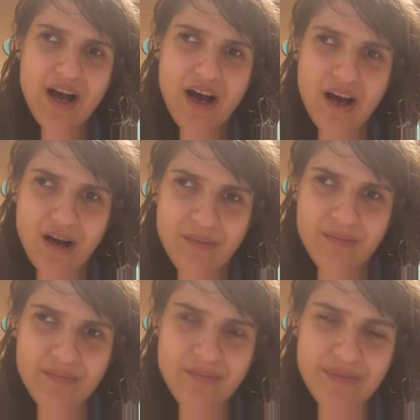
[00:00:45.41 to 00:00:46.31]

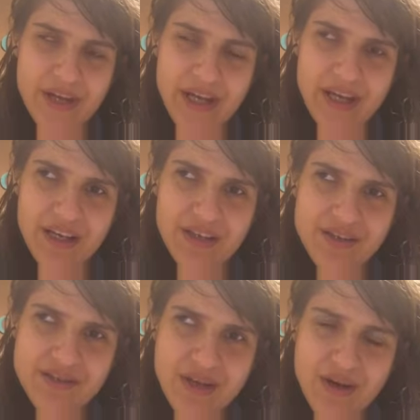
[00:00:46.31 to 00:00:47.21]
But
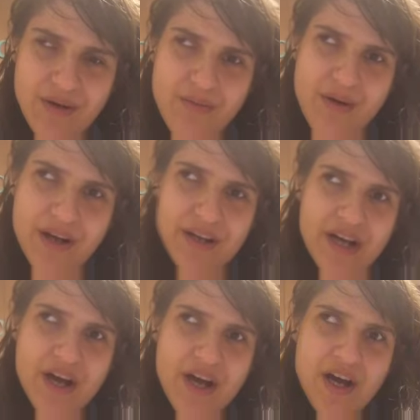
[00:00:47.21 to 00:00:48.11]

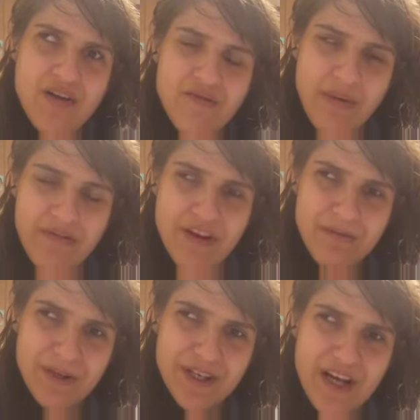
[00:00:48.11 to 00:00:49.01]
for my
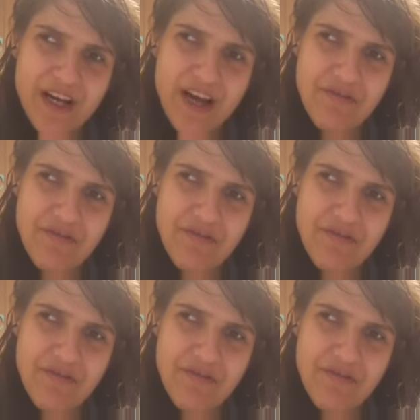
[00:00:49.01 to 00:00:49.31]
family and I,